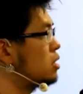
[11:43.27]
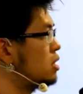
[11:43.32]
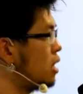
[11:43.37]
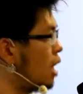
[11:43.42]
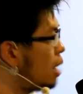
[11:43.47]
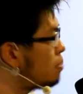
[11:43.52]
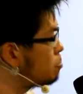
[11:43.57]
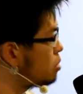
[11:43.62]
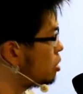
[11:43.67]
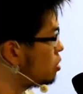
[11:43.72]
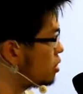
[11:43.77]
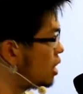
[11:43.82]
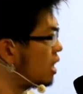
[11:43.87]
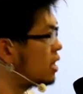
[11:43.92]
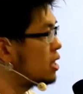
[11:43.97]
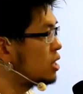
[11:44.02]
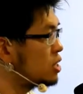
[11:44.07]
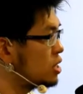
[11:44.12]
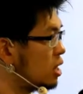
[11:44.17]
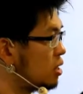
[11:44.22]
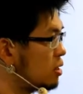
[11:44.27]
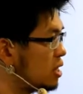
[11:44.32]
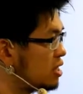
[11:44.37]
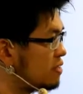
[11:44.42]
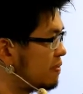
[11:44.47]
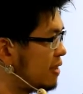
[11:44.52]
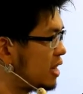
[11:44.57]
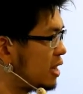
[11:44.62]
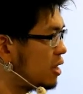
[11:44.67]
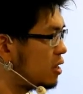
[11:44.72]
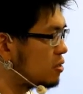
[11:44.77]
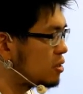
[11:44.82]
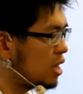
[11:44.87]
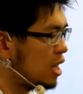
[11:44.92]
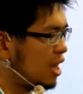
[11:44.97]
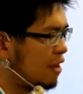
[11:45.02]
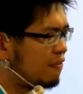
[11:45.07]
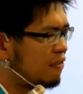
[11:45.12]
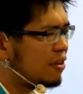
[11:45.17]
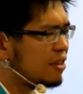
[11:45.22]
to upload and to share these videos
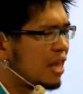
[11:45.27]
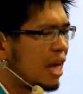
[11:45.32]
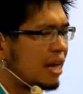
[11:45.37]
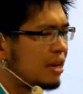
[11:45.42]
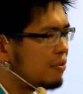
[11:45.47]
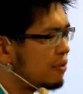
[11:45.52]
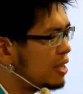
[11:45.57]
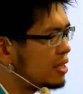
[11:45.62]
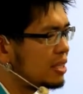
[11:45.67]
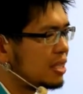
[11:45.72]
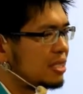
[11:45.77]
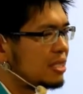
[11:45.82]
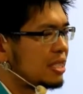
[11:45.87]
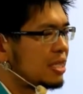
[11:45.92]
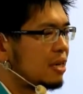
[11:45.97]
for a lot of reasons.